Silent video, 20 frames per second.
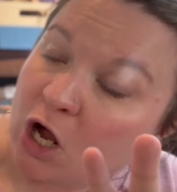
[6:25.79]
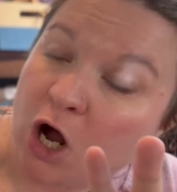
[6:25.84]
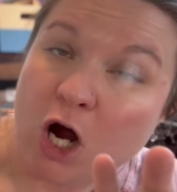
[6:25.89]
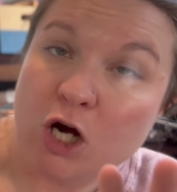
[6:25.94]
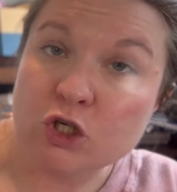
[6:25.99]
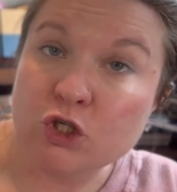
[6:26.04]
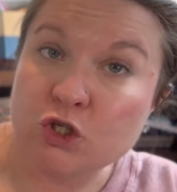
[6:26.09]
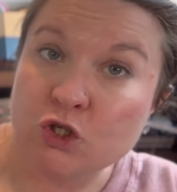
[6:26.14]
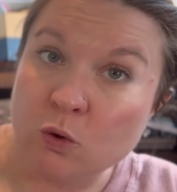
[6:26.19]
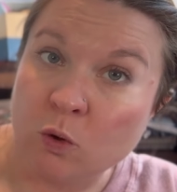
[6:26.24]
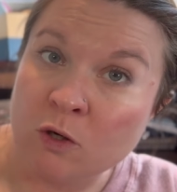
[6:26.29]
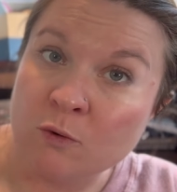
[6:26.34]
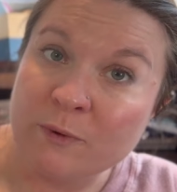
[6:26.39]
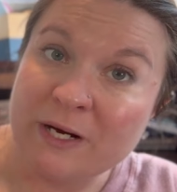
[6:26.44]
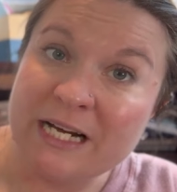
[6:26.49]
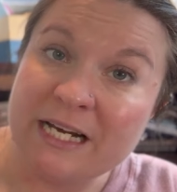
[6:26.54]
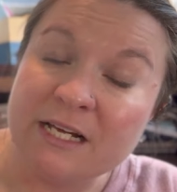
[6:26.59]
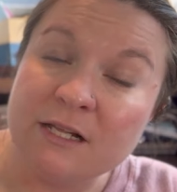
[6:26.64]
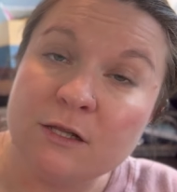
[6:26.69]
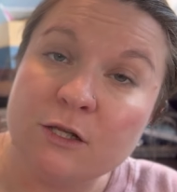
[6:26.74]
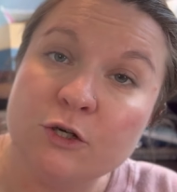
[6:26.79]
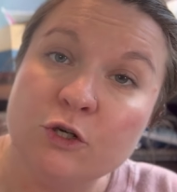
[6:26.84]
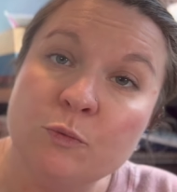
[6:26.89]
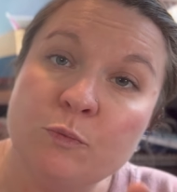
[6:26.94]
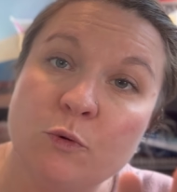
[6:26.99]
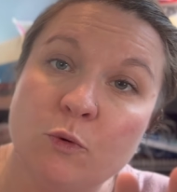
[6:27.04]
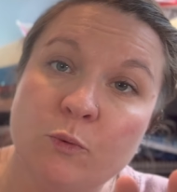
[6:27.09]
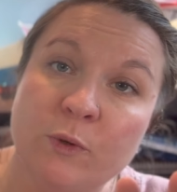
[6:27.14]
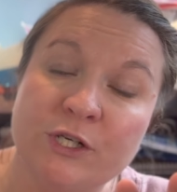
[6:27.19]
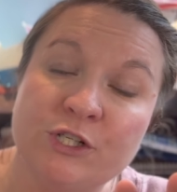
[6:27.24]
our short reading
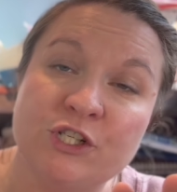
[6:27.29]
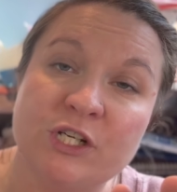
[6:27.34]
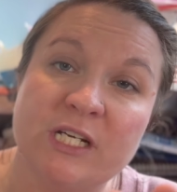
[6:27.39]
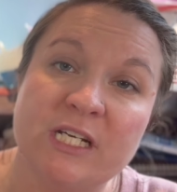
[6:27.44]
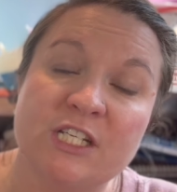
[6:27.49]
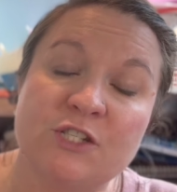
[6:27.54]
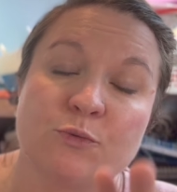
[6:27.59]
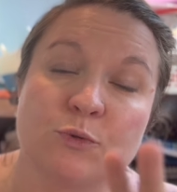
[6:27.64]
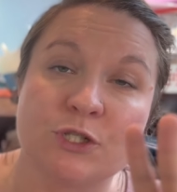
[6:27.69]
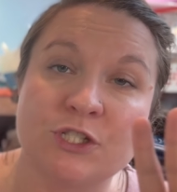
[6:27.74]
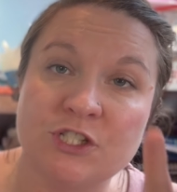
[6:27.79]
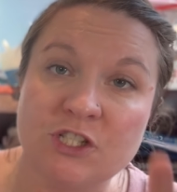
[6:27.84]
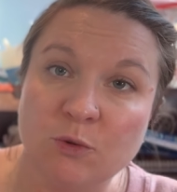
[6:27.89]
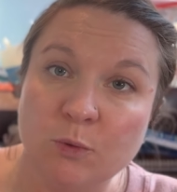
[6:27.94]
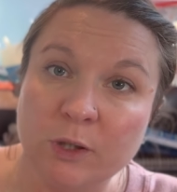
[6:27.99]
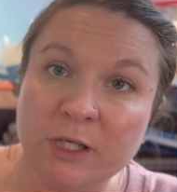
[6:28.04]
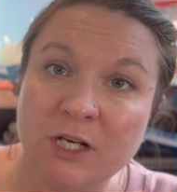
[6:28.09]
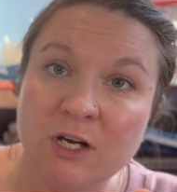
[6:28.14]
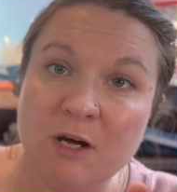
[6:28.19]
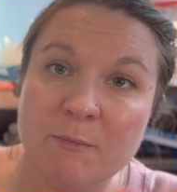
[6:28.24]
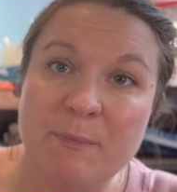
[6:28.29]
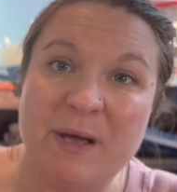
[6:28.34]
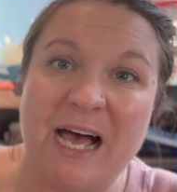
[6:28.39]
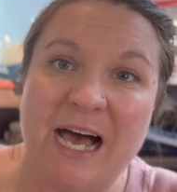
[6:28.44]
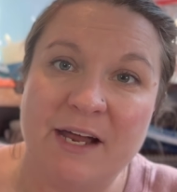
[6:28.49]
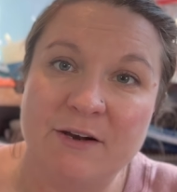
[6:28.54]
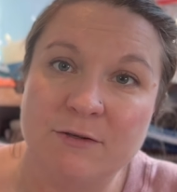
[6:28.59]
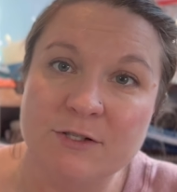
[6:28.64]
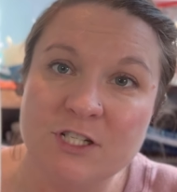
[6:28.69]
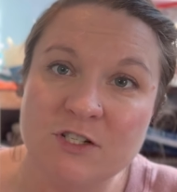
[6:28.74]
loop, which is we're still working on
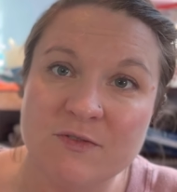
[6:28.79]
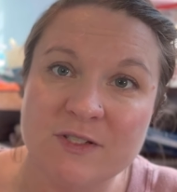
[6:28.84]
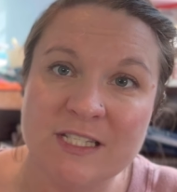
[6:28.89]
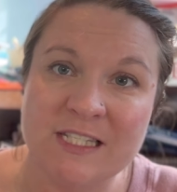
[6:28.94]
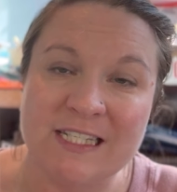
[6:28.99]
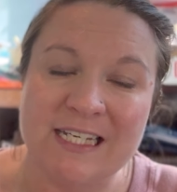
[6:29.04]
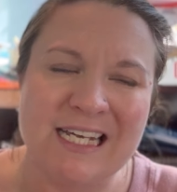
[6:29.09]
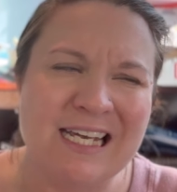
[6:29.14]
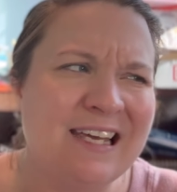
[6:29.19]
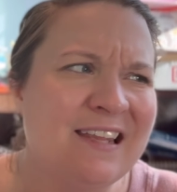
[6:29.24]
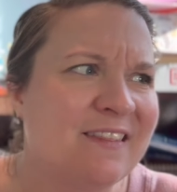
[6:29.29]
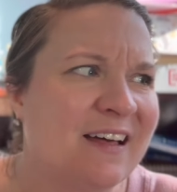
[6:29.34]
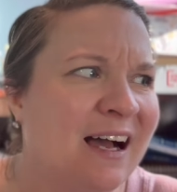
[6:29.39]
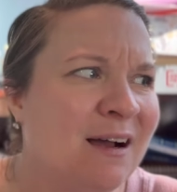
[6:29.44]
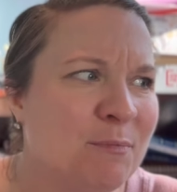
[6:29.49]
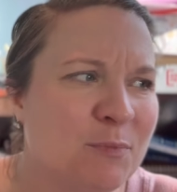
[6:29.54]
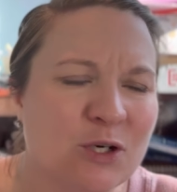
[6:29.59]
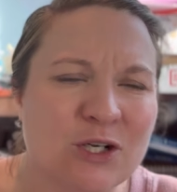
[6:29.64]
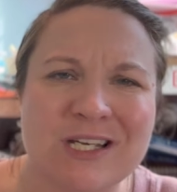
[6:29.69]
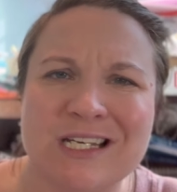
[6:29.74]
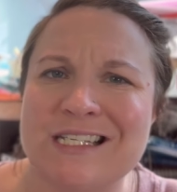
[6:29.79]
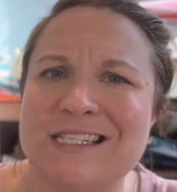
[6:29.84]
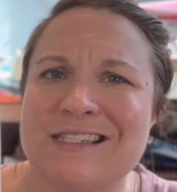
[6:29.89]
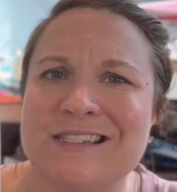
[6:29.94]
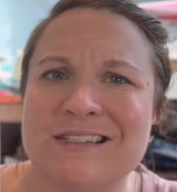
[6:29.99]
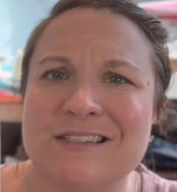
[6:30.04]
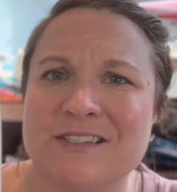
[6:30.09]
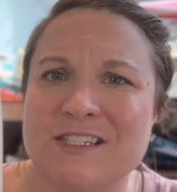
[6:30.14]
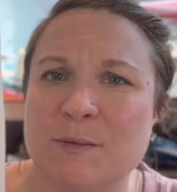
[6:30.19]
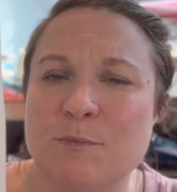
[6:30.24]
Paddle to the Sea. That book
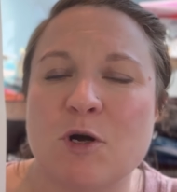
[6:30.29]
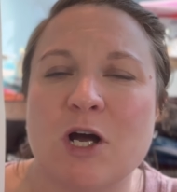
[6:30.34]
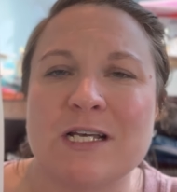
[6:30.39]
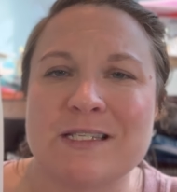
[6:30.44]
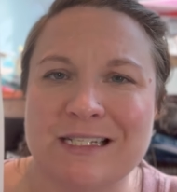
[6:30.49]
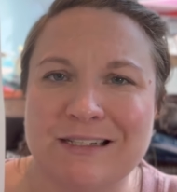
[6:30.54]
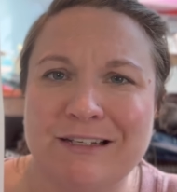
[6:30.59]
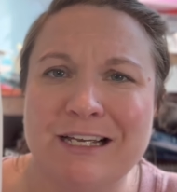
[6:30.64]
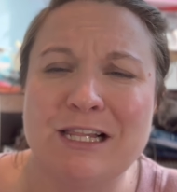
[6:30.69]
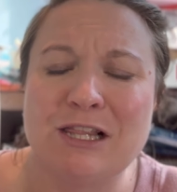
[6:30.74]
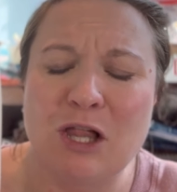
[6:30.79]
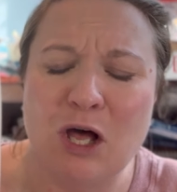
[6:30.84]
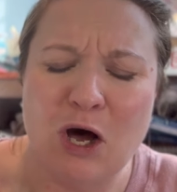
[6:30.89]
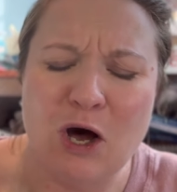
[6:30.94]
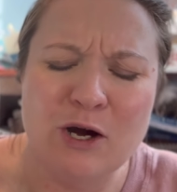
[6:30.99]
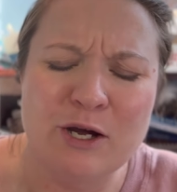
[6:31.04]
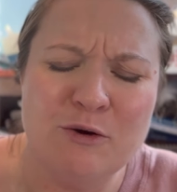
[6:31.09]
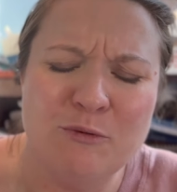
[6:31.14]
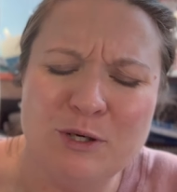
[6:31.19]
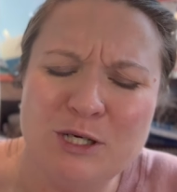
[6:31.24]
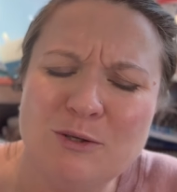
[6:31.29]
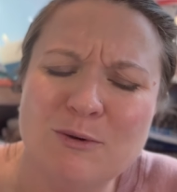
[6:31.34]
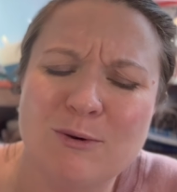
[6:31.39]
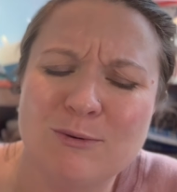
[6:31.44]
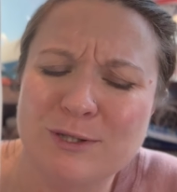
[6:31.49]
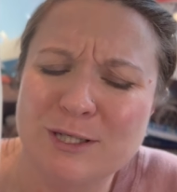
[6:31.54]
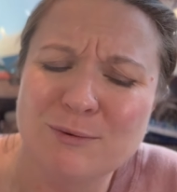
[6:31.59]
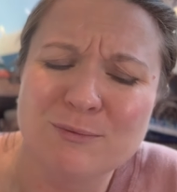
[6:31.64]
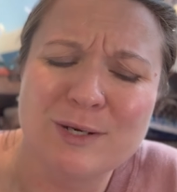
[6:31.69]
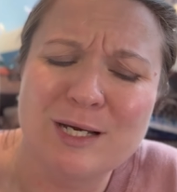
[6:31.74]
is surprisingly long when you
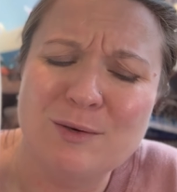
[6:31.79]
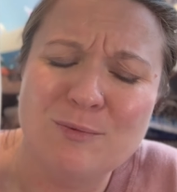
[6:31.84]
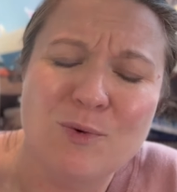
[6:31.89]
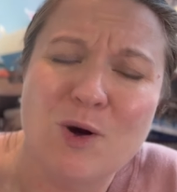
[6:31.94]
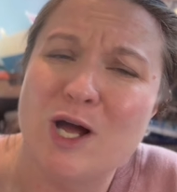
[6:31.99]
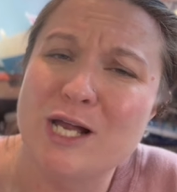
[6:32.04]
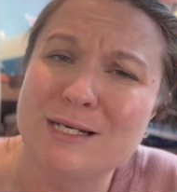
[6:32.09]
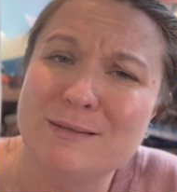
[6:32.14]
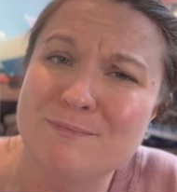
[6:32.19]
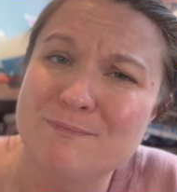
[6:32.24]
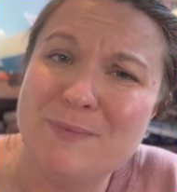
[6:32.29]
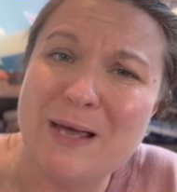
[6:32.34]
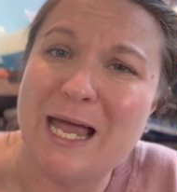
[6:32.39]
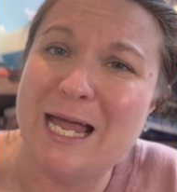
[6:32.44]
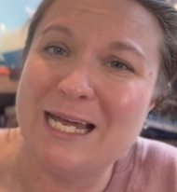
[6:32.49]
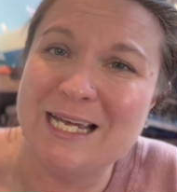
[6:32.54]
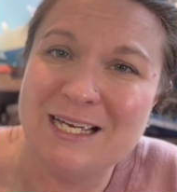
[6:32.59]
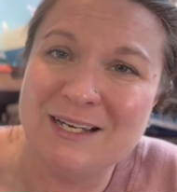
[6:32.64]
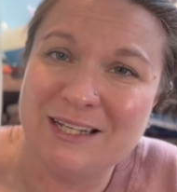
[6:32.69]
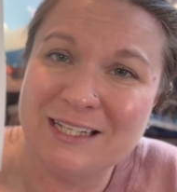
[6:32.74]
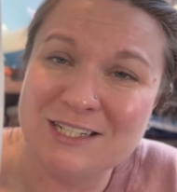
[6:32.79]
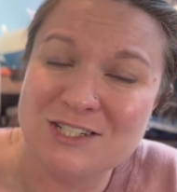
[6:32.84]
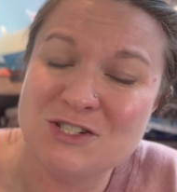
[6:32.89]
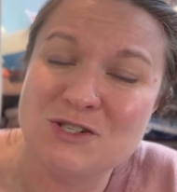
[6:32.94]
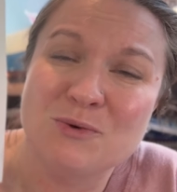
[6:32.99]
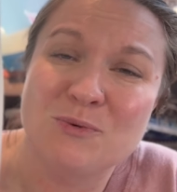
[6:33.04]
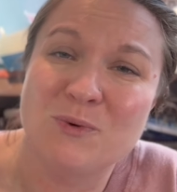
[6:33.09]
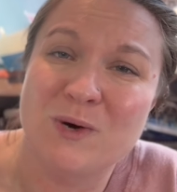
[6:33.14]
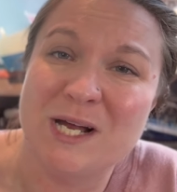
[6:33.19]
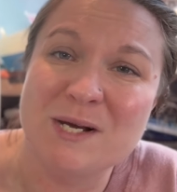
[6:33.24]
only read one
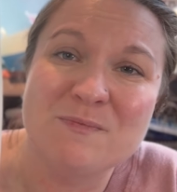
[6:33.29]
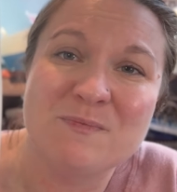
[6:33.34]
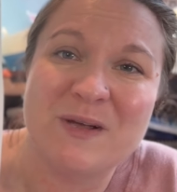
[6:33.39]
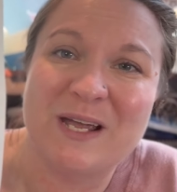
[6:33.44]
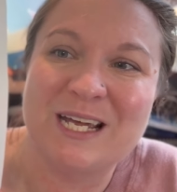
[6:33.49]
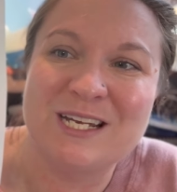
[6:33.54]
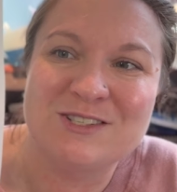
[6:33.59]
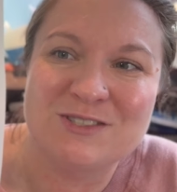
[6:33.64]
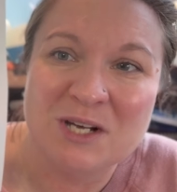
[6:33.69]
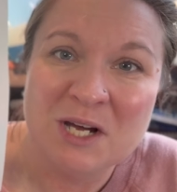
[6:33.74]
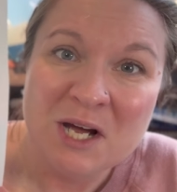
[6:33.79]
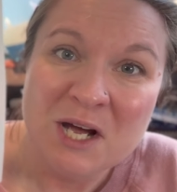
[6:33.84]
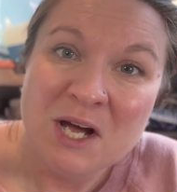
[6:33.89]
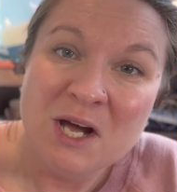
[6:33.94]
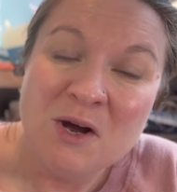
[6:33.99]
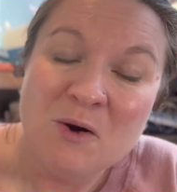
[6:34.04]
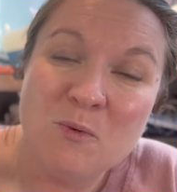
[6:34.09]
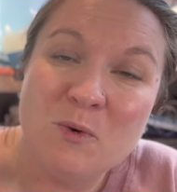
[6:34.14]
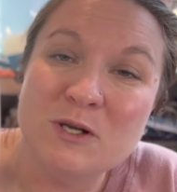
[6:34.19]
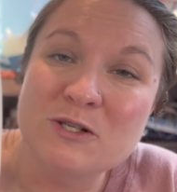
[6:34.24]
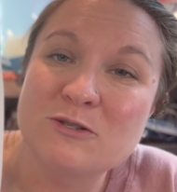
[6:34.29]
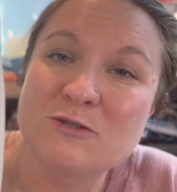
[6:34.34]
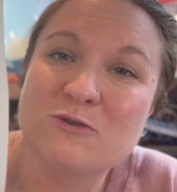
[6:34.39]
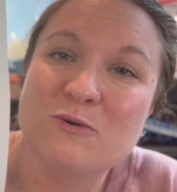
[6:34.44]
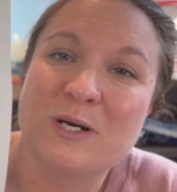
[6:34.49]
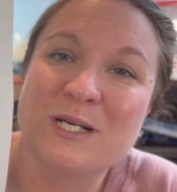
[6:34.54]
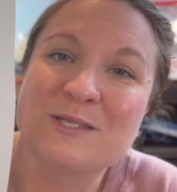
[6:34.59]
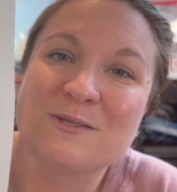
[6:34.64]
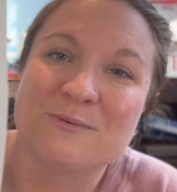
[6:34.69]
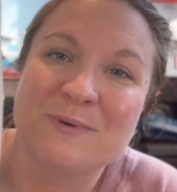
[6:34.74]
page once or
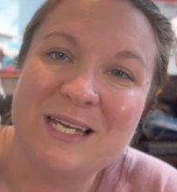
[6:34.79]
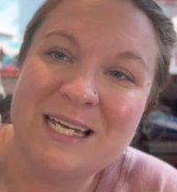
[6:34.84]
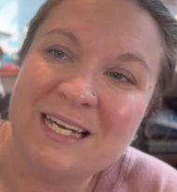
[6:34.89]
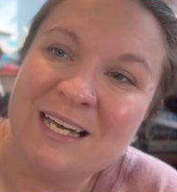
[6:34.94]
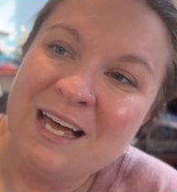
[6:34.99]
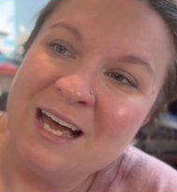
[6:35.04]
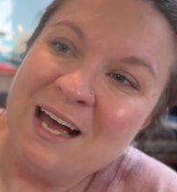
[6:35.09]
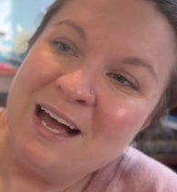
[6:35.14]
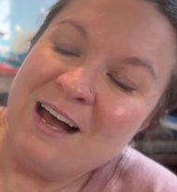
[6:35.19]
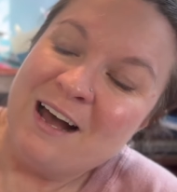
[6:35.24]
twice a week.